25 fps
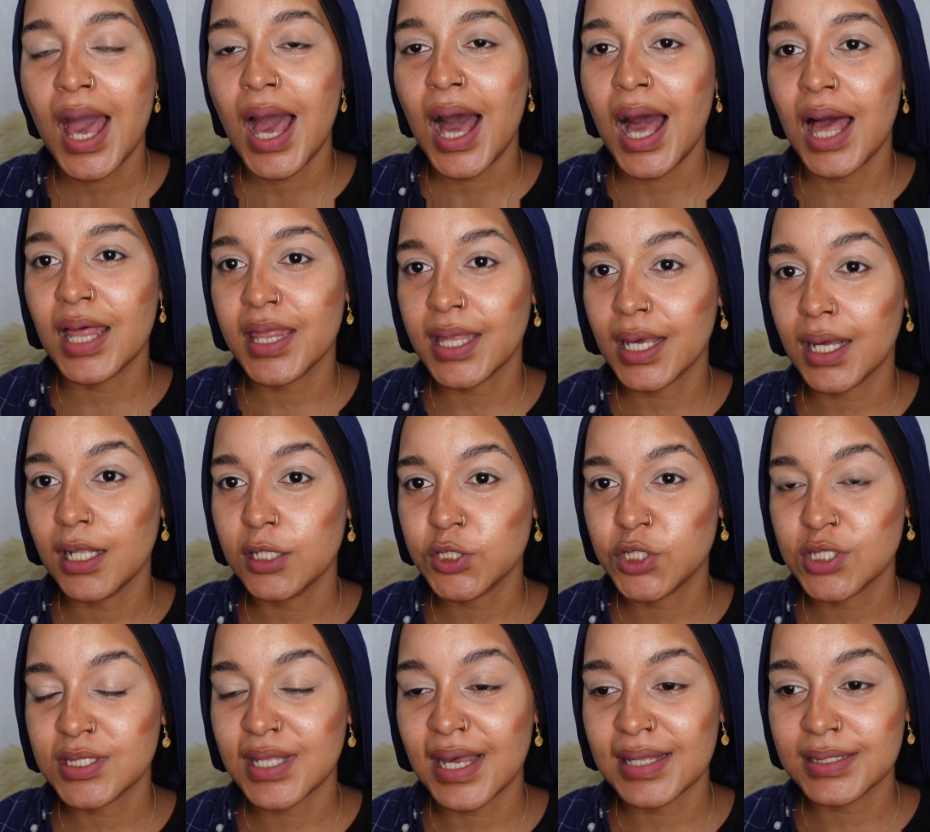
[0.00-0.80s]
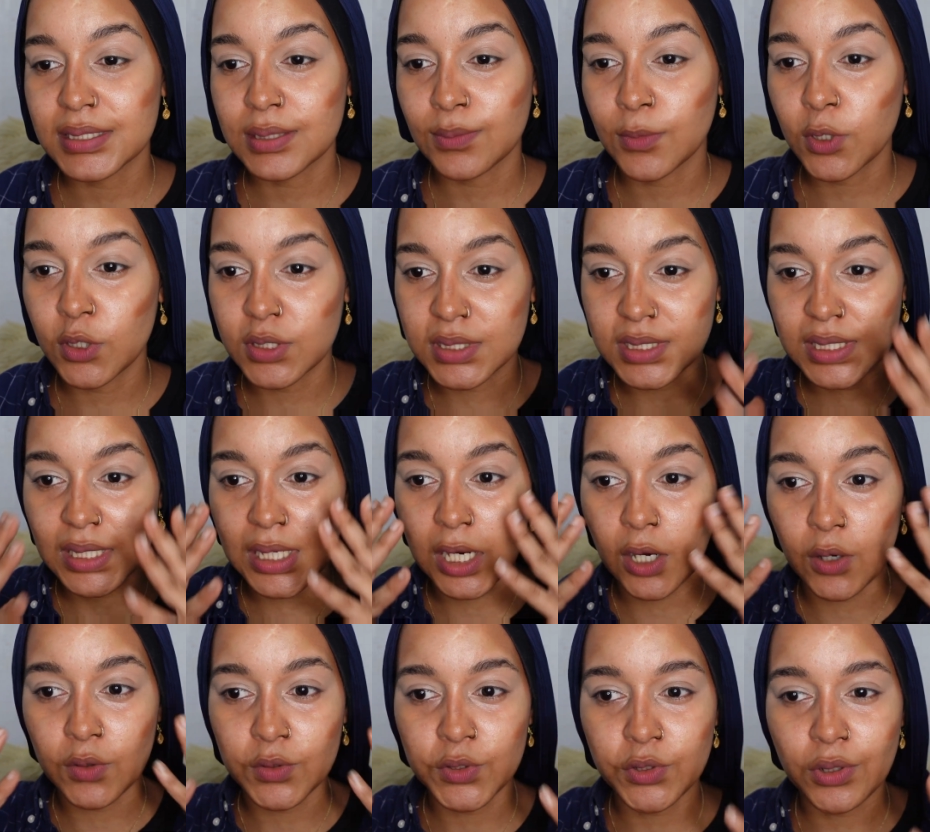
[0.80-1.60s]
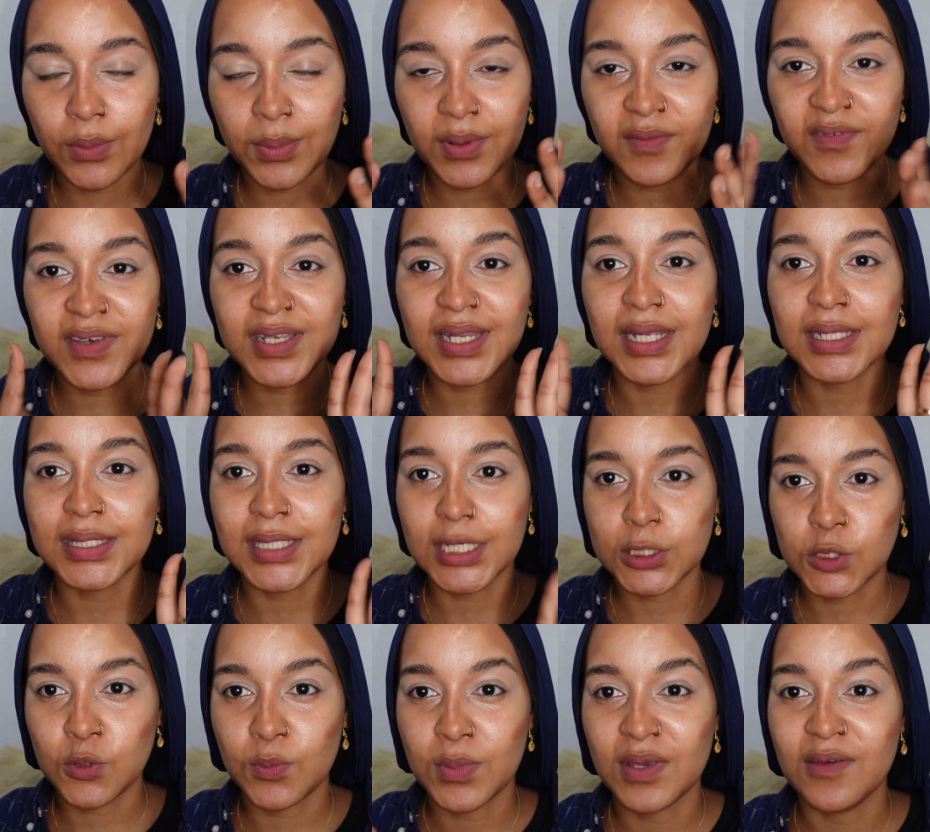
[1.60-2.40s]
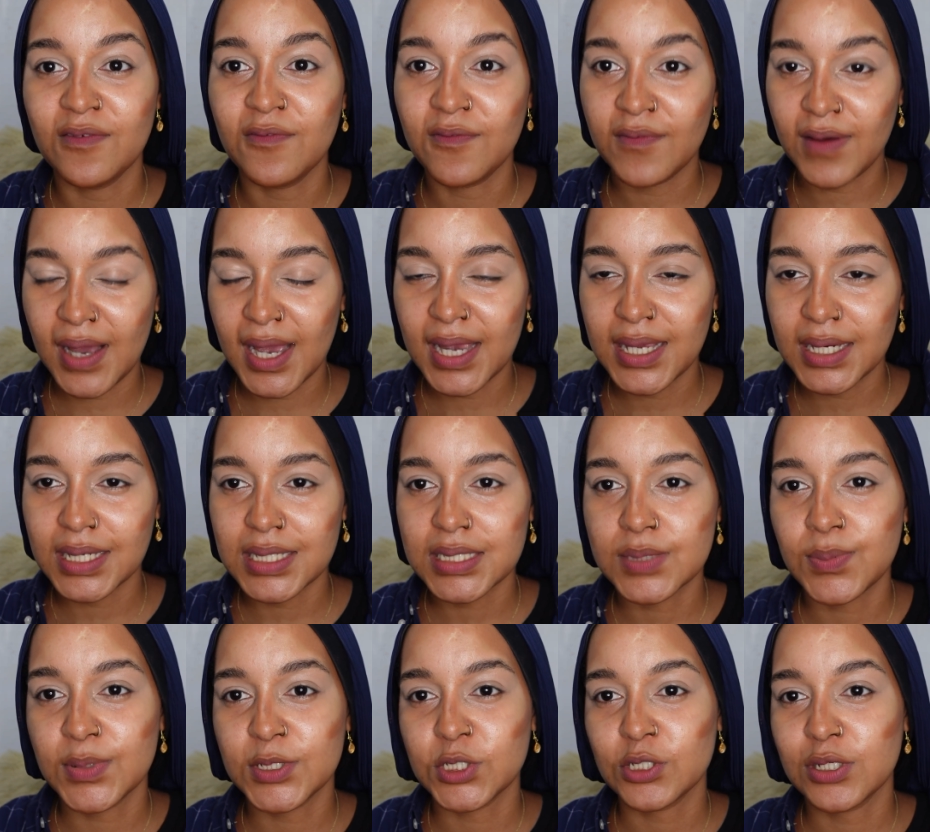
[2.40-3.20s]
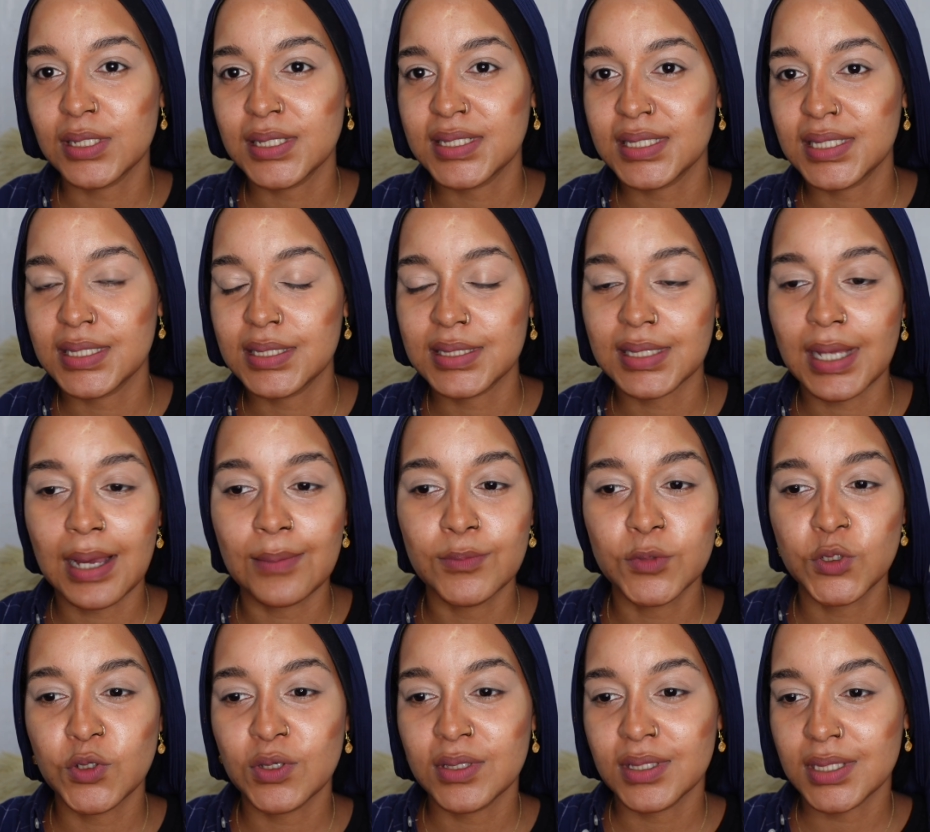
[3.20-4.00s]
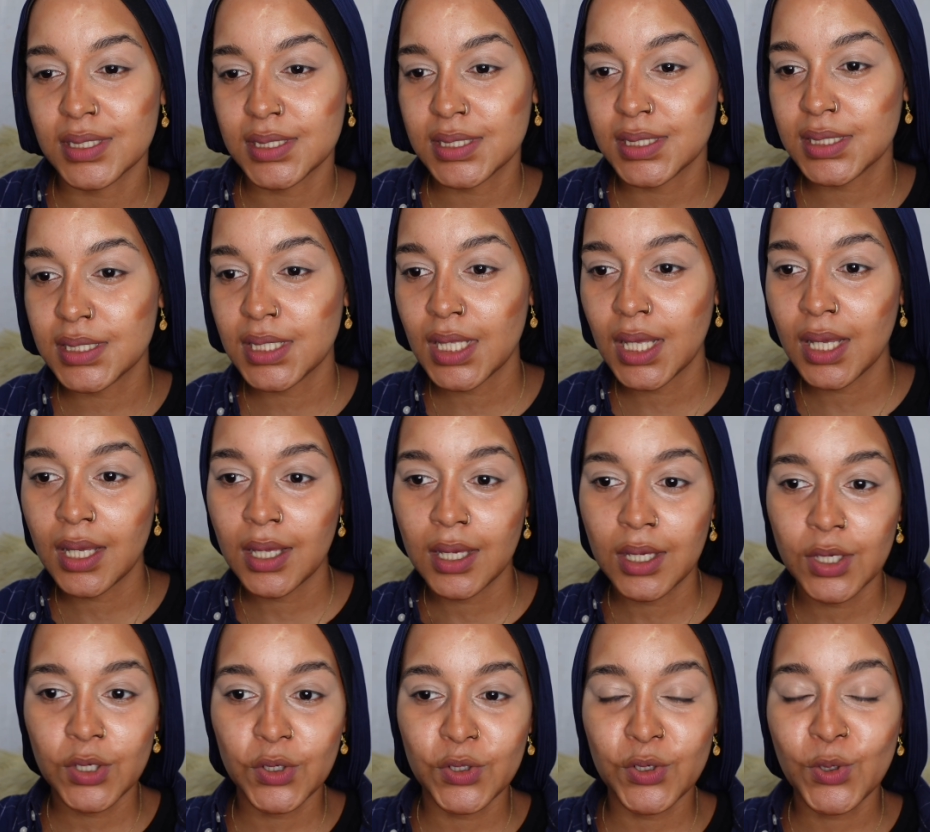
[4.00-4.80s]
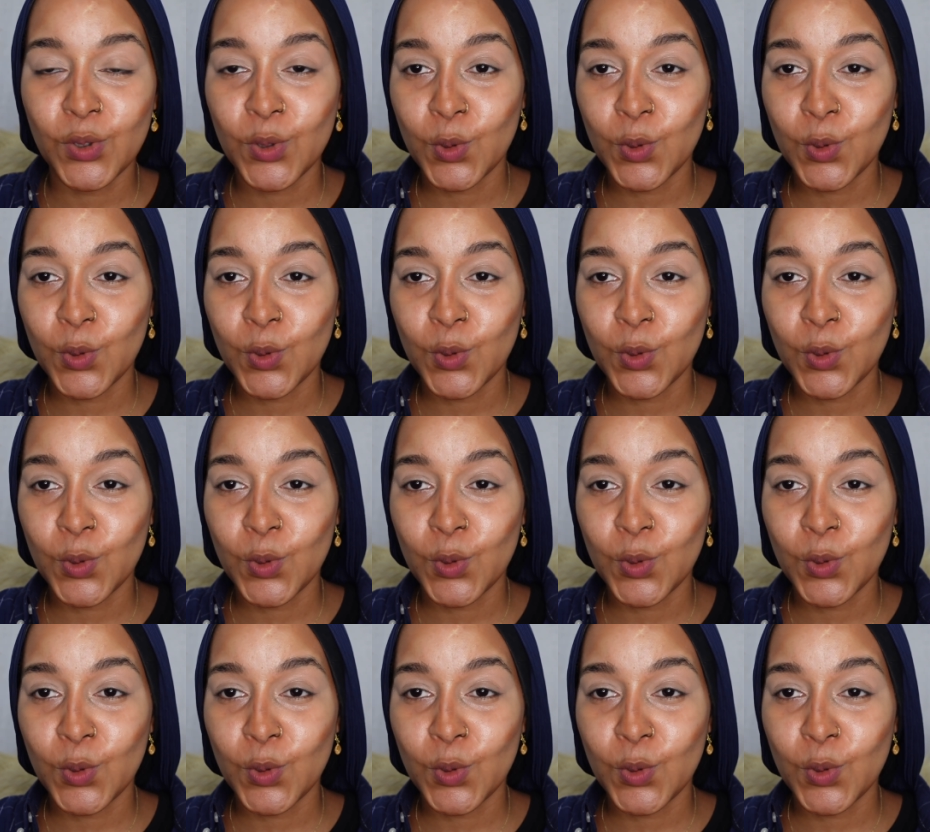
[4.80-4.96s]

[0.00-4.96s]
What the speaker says: I think I'll just add some concealer on top of it, and that should be fine, especially since I'm doing this, you know,